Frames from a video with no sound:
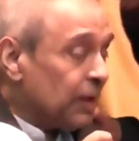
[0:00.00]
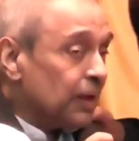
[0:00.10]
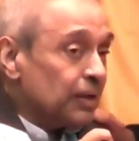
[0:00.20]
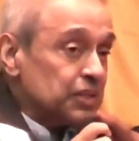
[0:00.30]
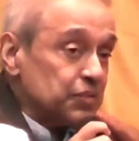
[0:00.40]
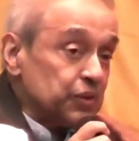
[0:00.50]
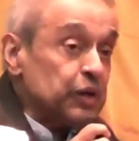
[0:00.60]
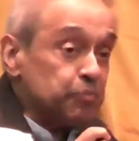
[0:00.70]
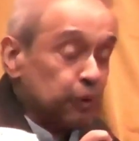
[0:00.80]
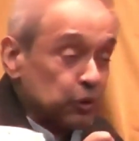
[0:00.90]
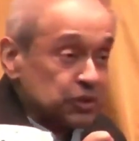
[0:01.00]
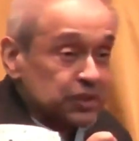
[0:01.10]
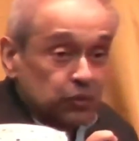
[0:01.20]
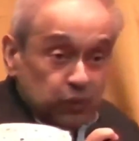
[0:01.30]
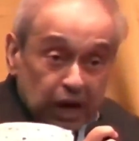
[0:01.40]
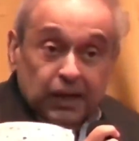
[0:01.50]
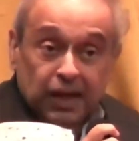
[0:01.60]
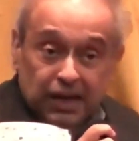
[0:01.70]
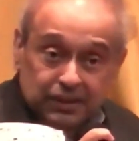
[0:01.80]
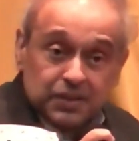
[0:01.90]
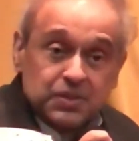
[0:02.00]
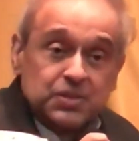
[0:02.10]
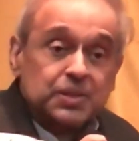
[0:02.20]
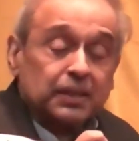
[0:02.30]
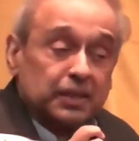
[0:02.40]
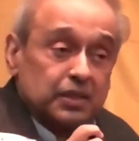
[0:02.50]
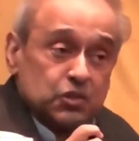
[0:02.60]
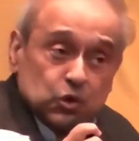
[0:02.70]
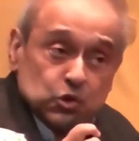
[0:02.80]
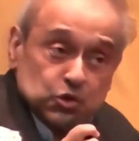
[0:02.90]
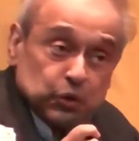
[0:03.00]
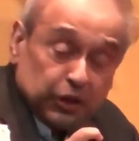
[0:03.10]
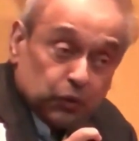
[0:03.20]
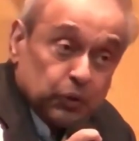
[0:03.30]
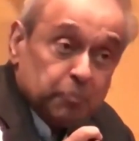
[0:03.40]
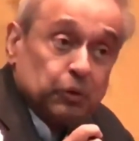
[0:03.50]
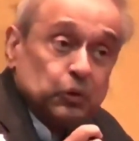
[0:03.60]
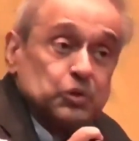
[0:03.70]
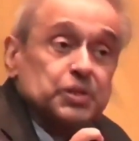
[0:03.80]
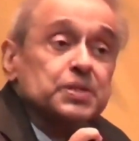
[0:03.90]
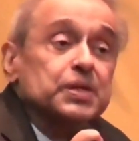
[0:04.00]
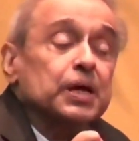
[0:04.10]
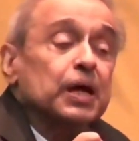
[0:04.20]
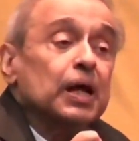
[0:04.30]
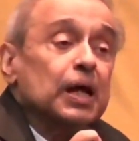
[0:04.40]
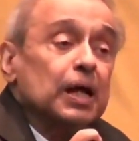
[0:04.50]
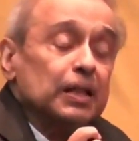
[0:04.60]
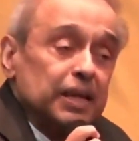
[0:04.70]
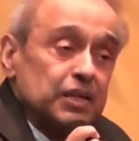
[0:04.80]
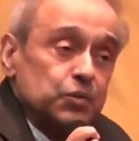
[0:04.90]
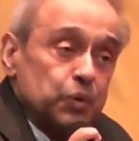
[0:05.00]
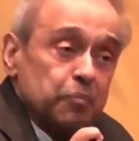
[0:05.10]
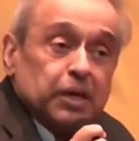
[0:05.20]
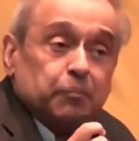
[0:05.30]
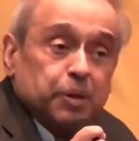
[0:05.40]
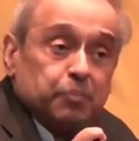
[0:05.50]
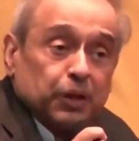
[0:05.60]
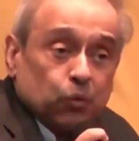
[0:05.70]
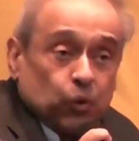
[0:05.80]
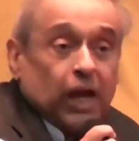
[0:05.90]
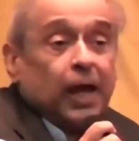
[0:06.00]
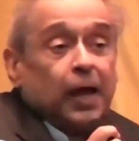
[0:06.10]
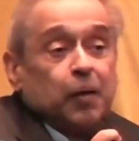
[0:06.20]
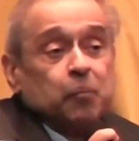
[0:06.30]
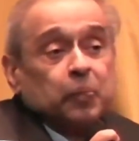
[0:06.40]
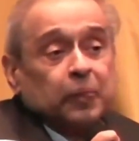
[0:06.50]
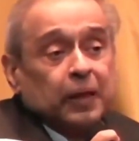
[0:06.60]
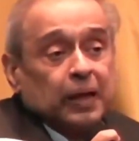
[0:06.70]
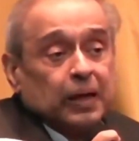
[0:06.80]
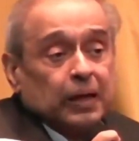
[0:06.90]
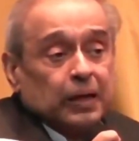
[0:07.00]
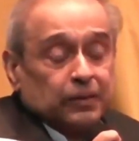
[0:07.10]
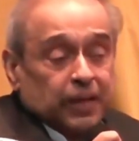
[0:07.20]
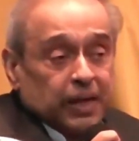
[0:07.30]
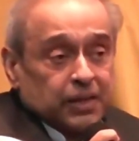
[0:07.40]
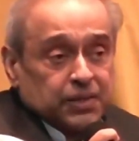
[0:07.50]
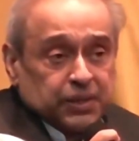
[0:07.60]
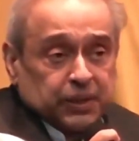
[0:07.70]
It is very important that we highlight this. I think it is also equally important that we make people aware that